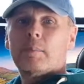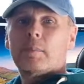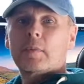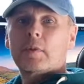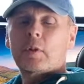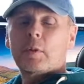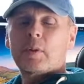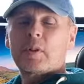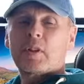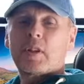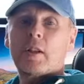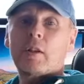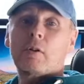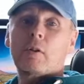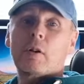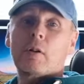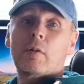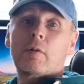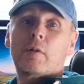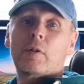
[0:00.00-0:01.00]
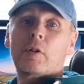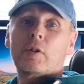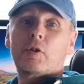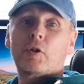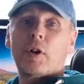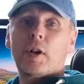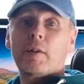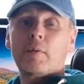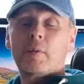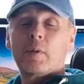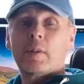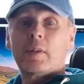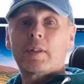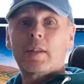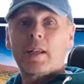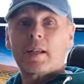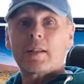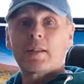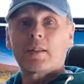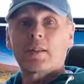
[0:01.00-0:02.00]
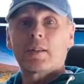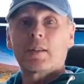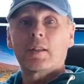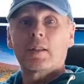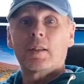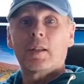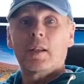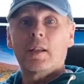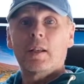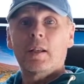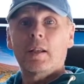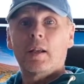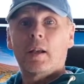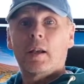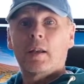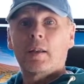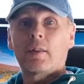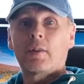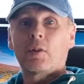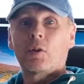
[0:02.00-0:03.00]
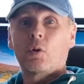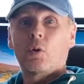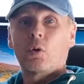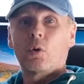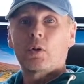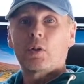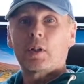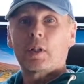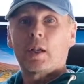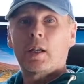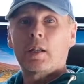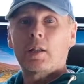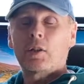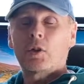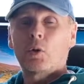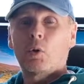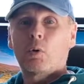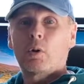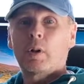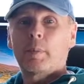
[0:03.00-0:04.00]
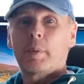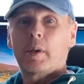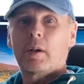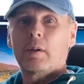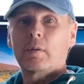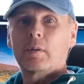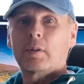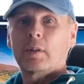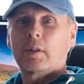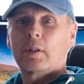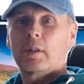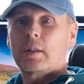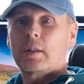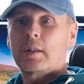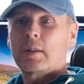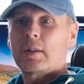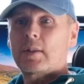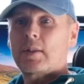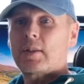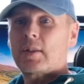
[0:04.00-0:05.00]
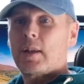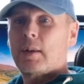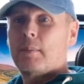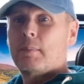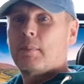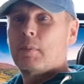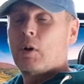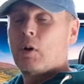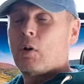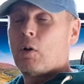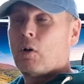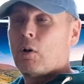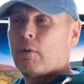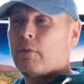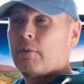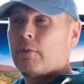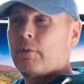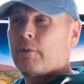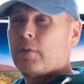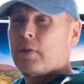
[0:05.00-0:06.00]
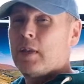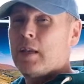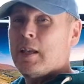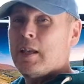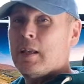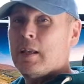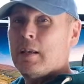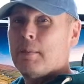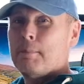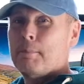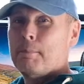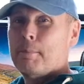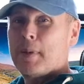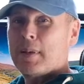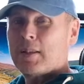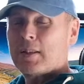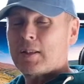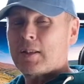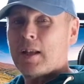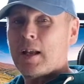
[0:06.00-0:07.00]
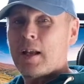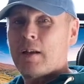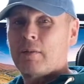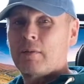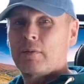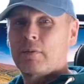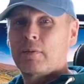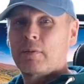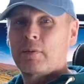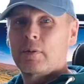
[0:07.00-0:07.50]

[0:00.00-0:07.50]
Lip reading: So instead of going out for a drive with Dexter today, I thought I'd talk about some of the must-have,